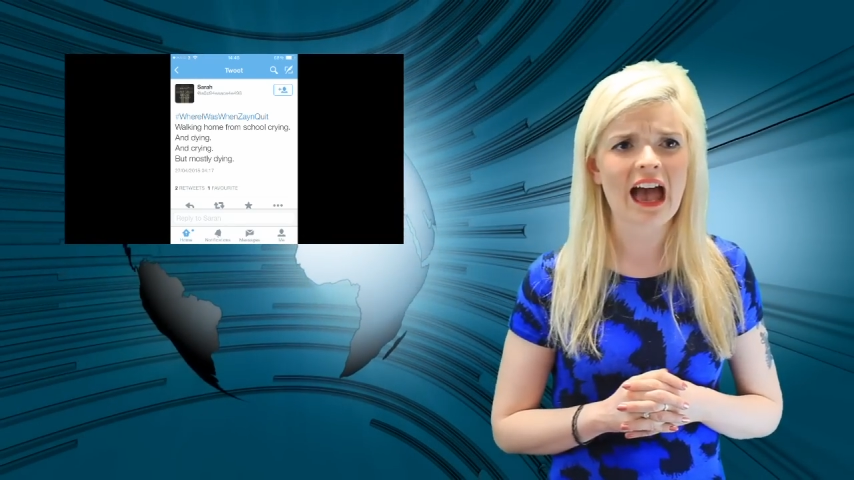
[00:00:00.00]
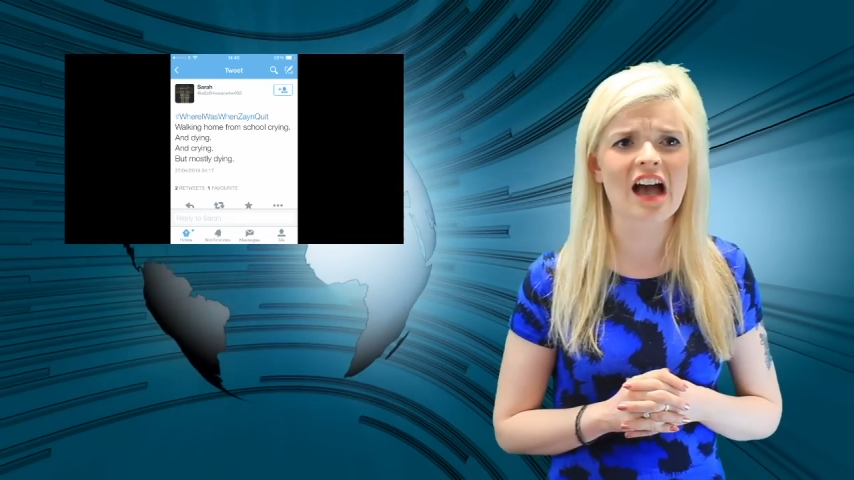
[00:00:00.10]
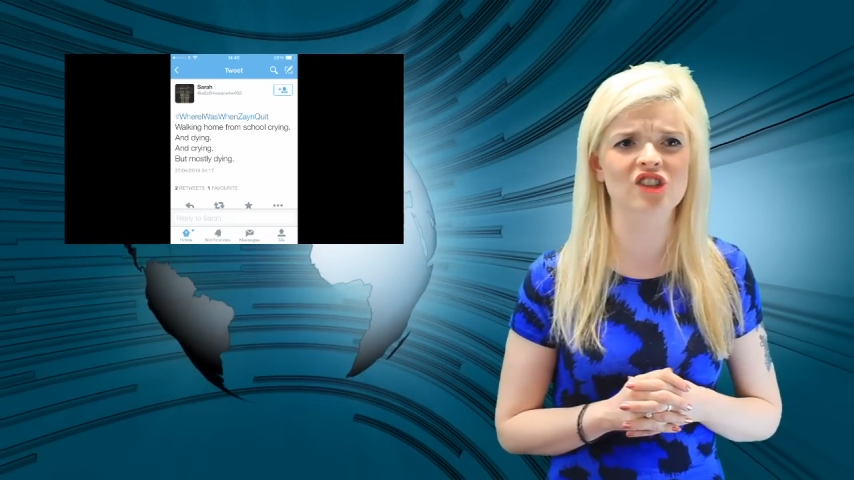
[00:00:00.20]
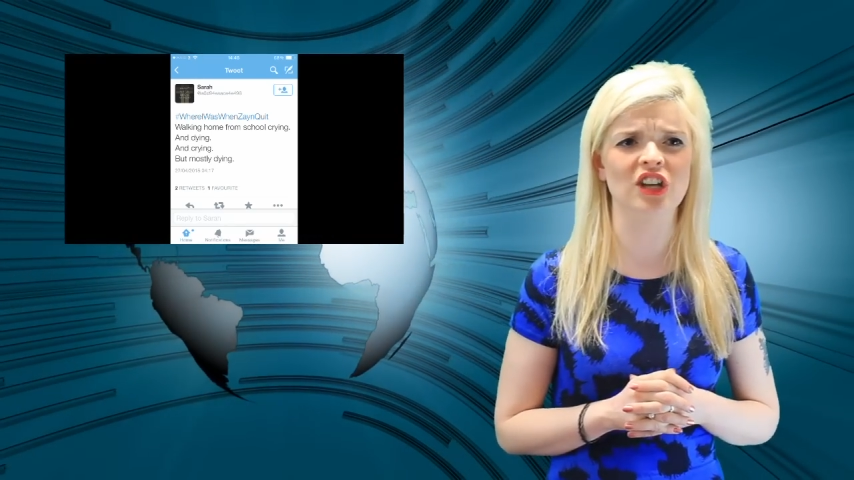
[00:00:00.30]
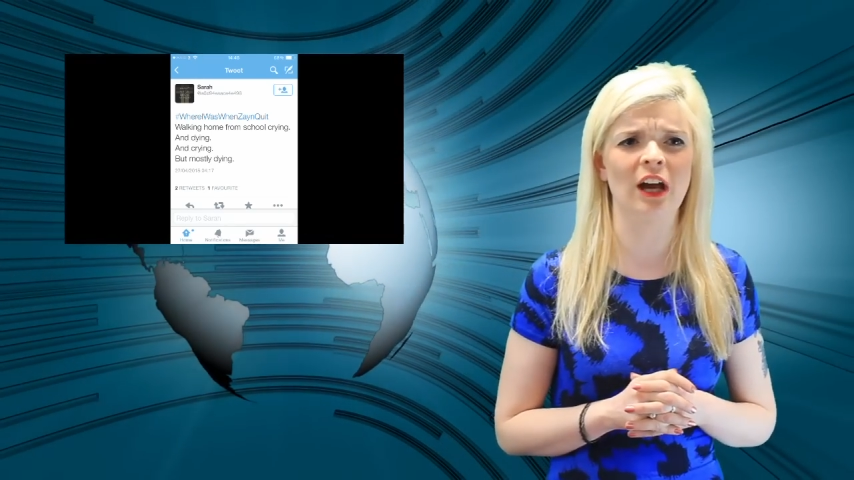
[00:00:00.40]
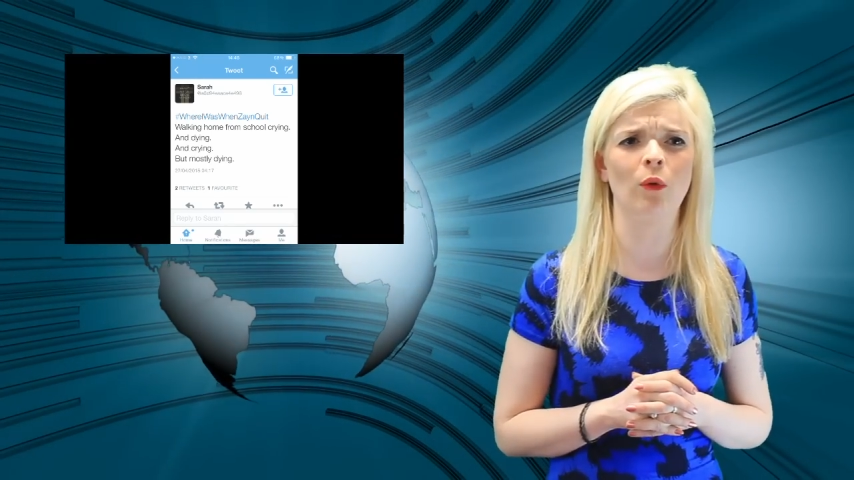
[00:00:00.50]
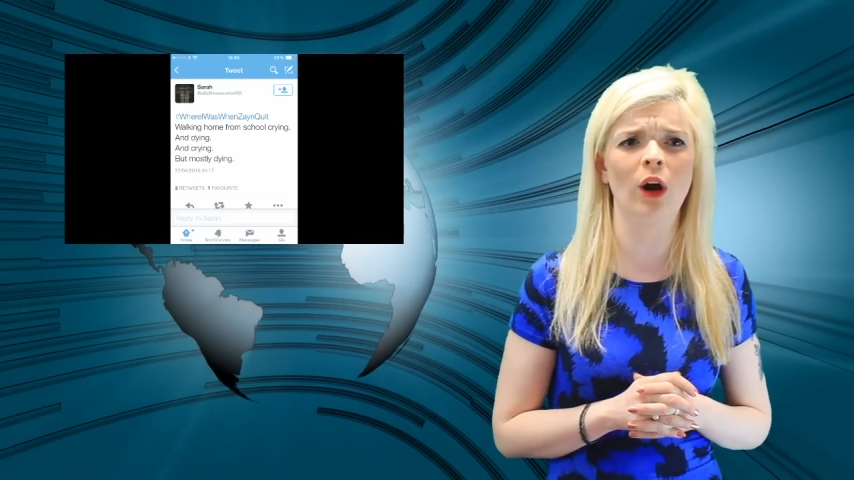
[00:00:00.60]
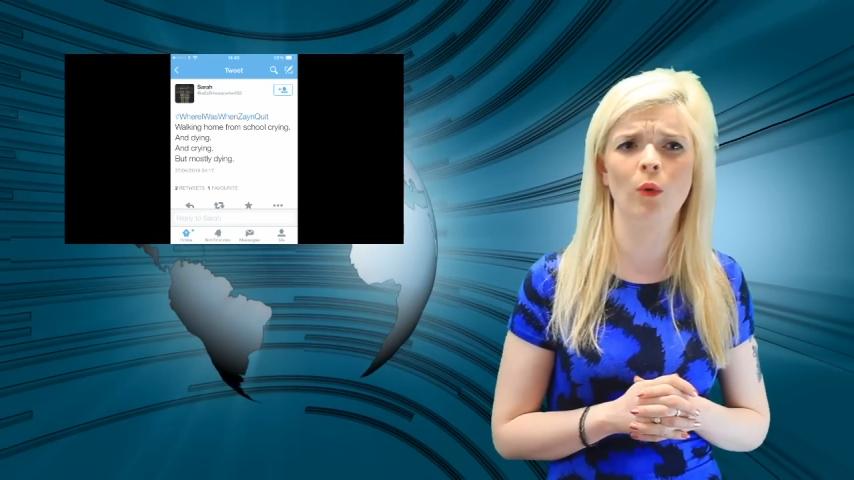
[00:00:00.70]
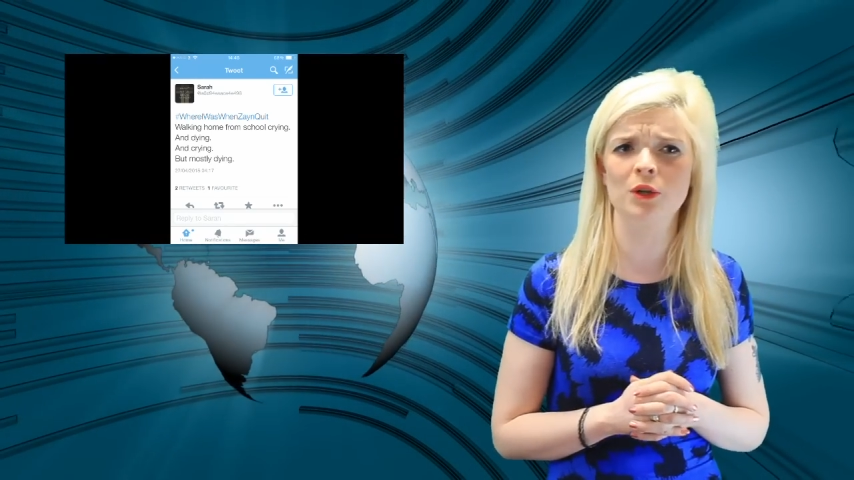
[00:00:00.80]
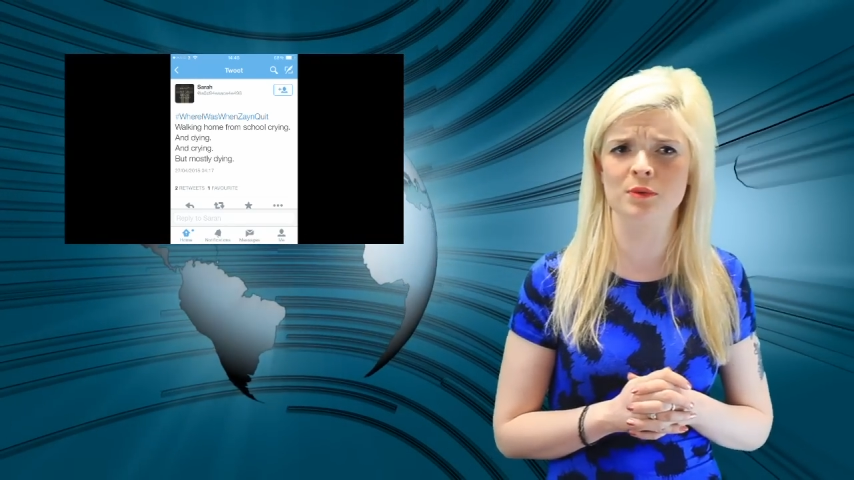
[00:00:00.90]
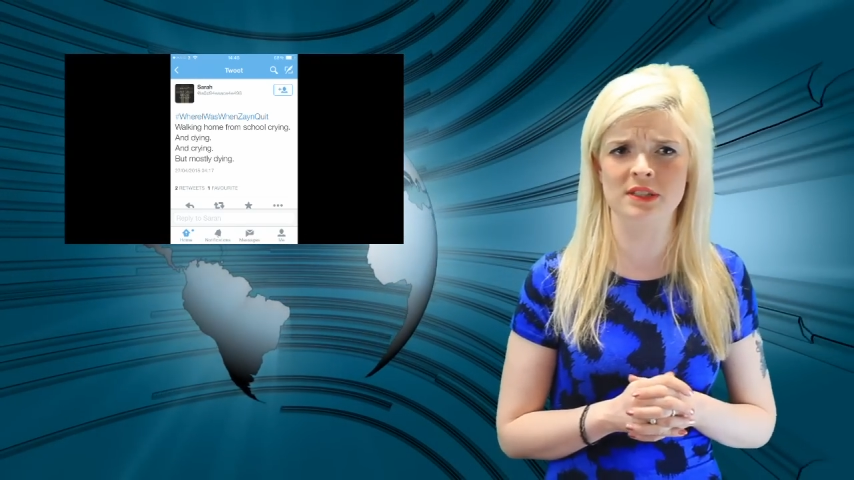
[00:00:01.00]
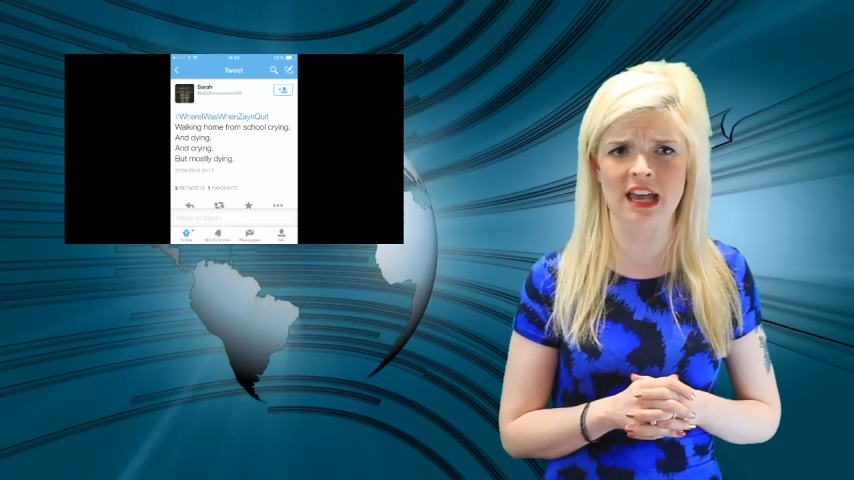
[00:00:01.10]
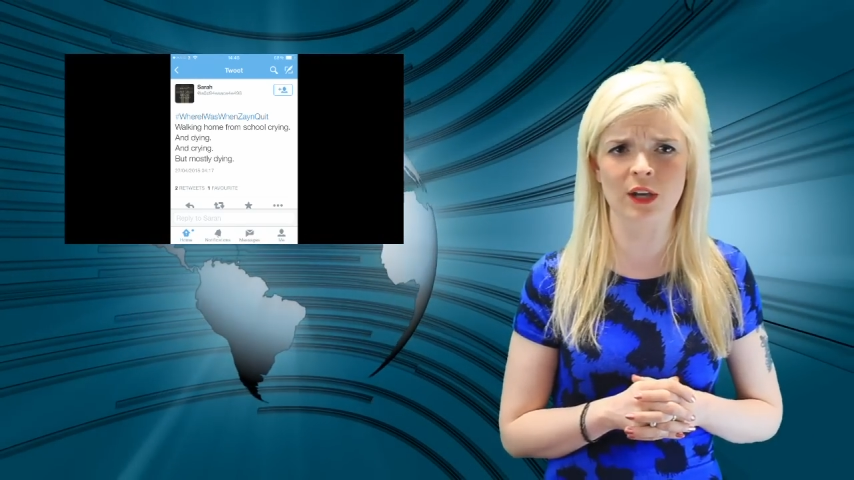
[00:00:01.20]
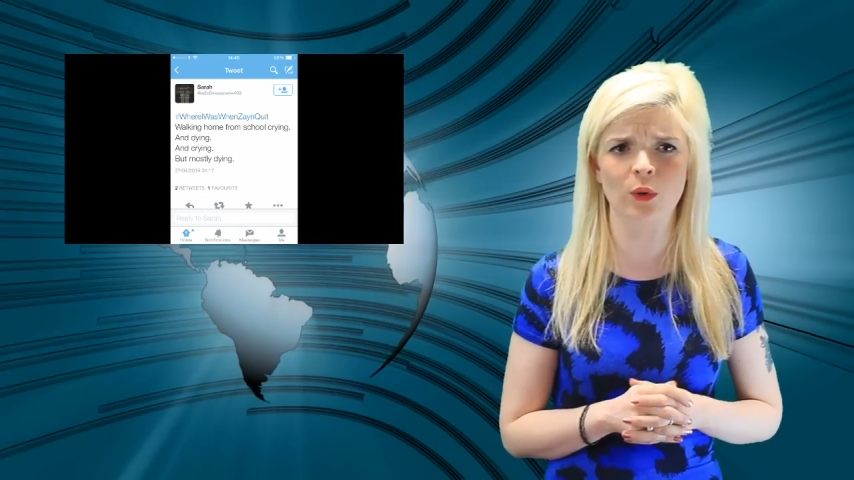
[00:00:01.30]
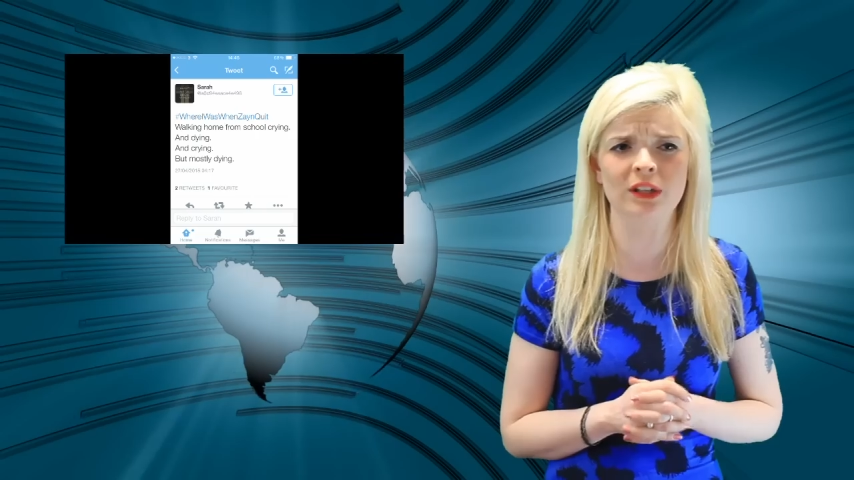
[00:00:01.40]
Hashtag where I was when
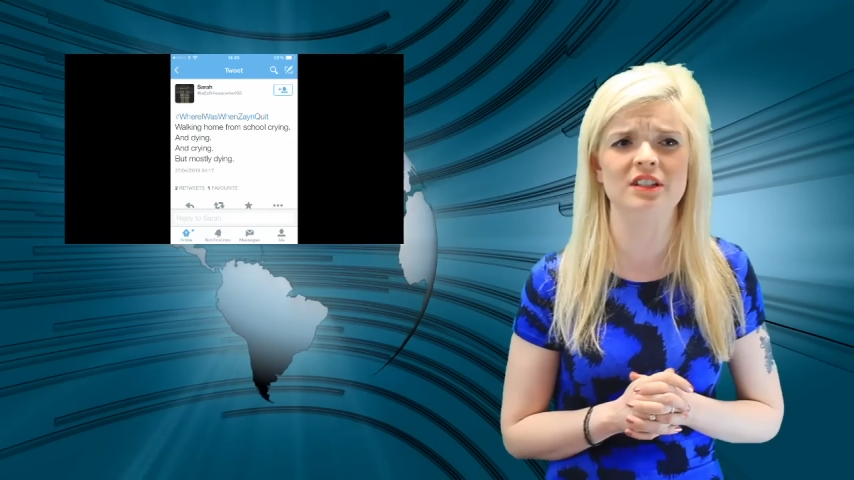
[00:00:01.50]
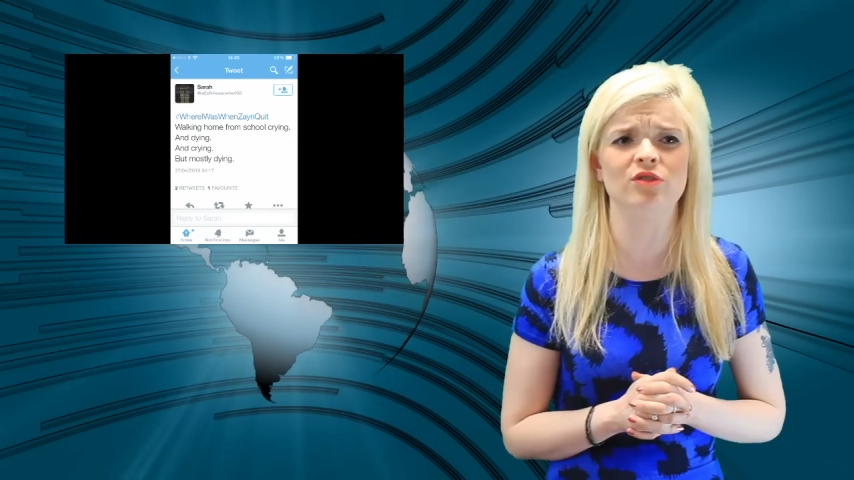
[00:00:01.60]
Zayn quit